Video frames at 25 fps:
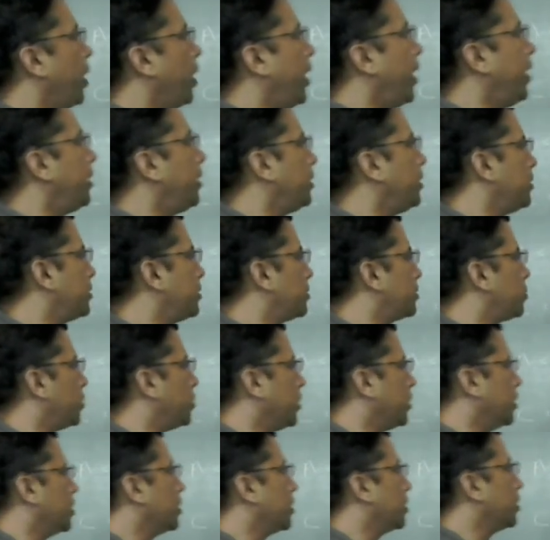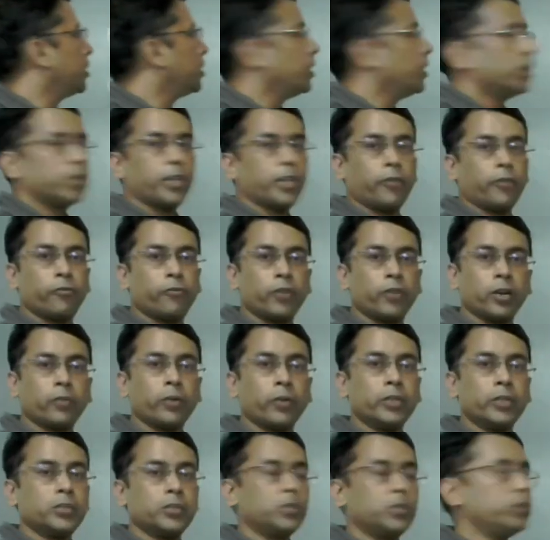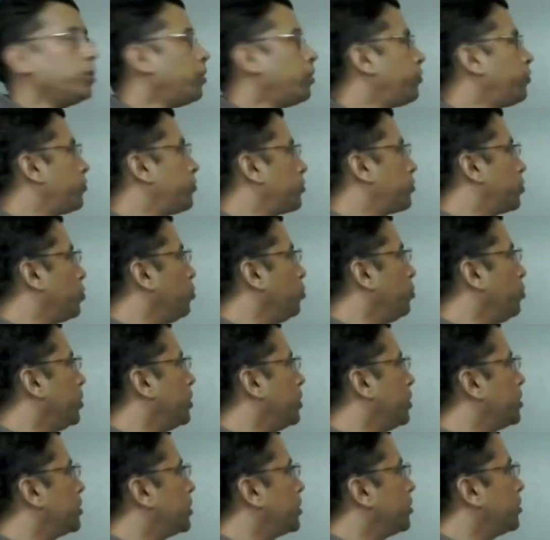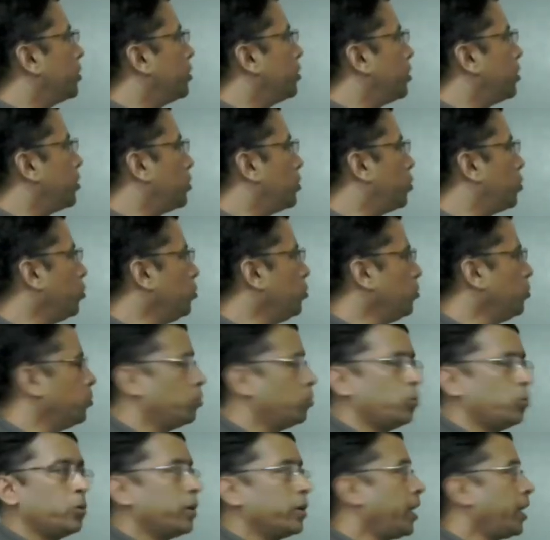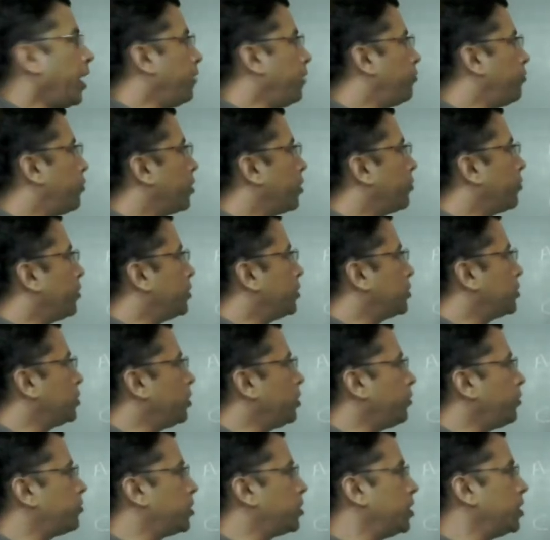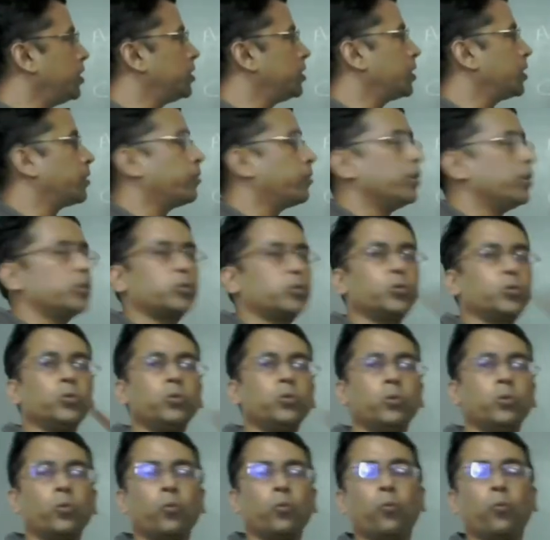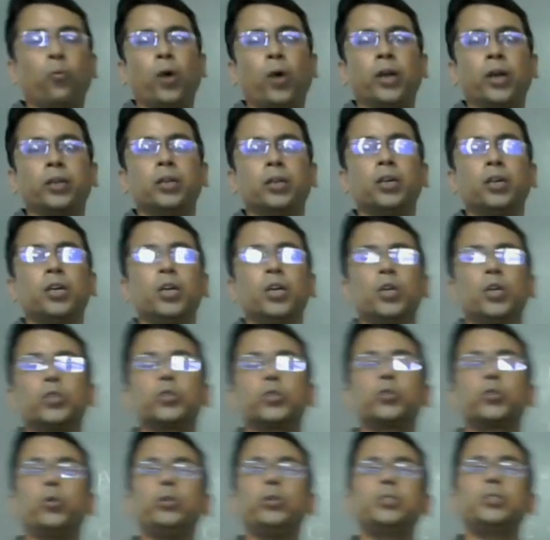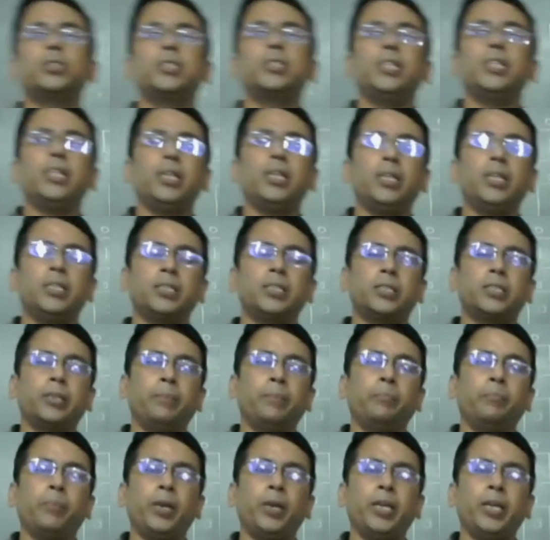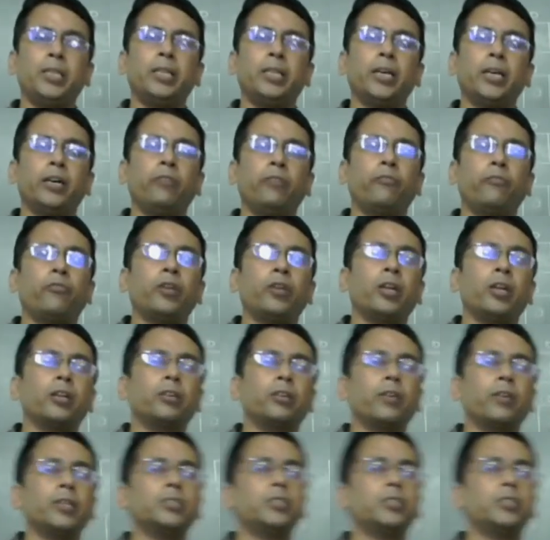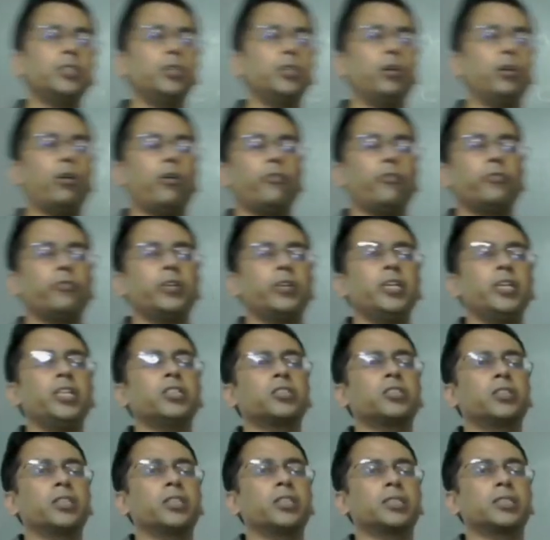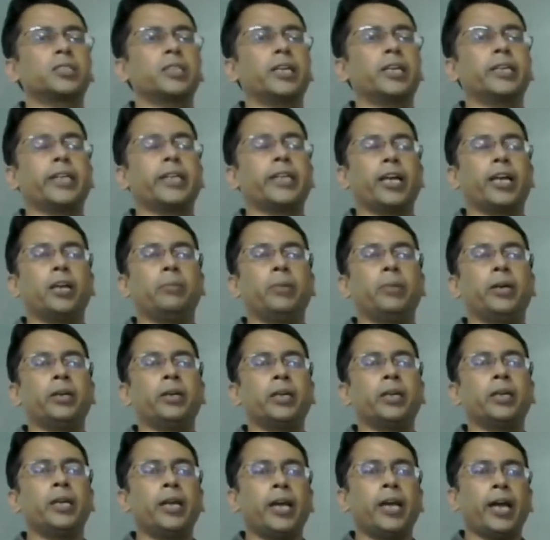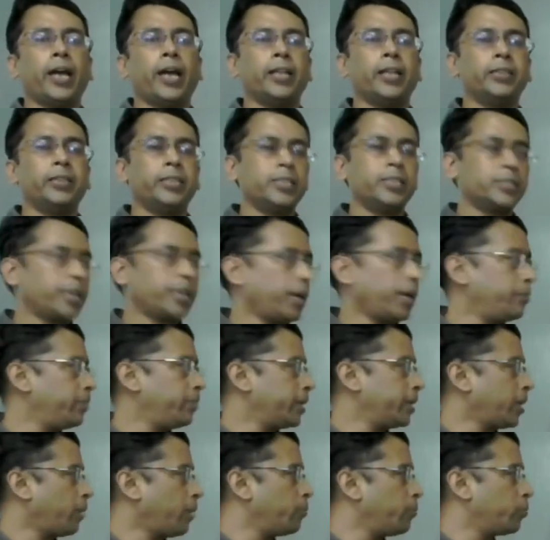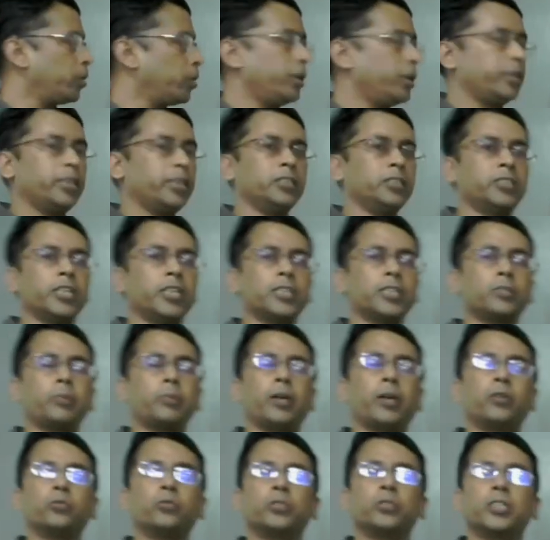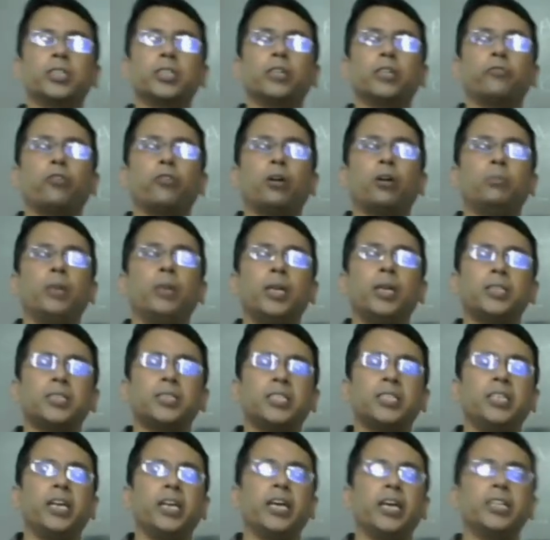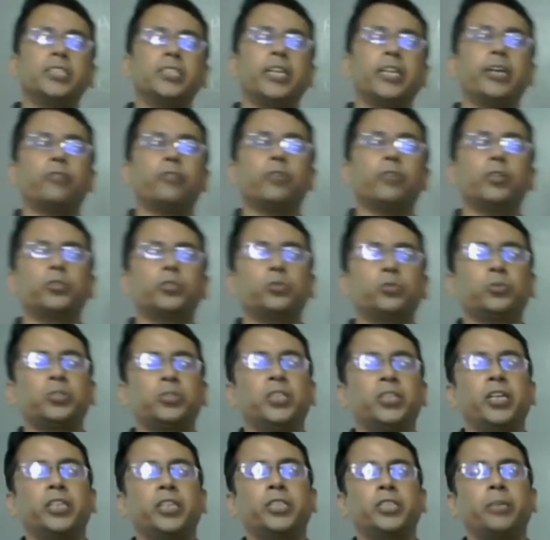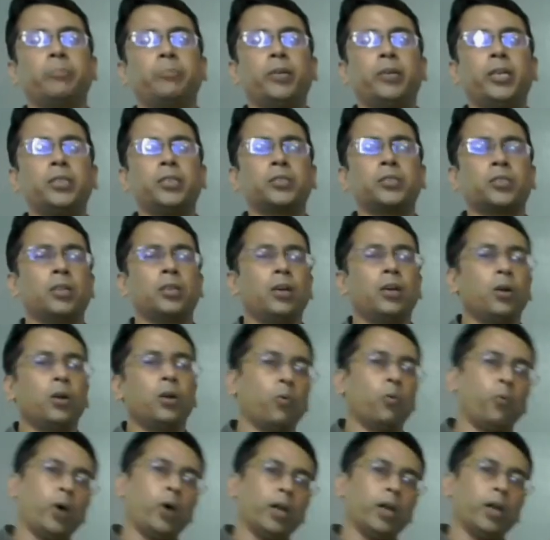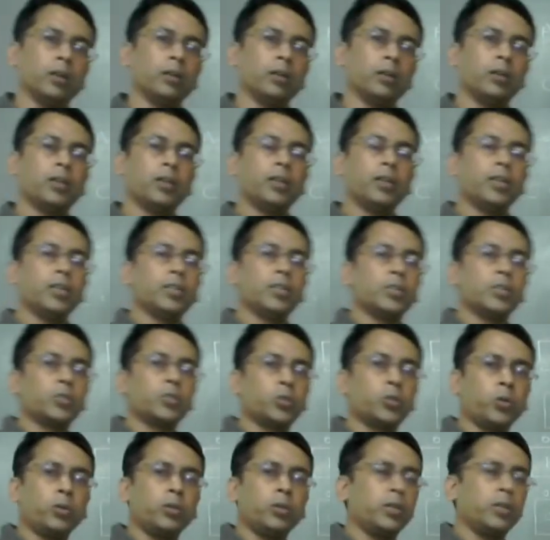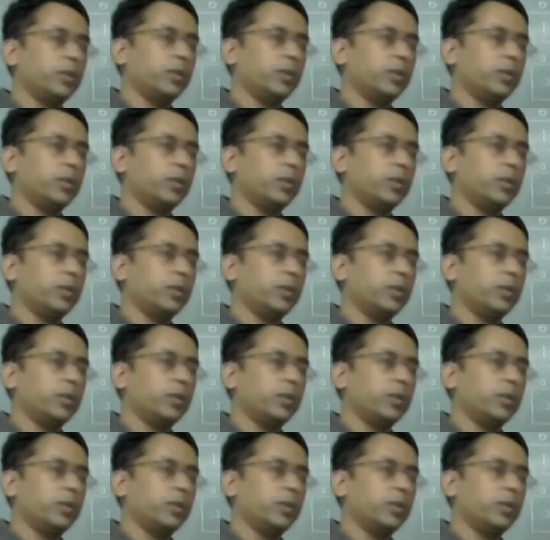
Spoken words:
and 3. The frequency of 2 is 2 and frequency of 3 is equals to 1. So C is simply the frequency of each distinct element, and this can be calculated just by using the formula Caj equals to Caj plus 1. So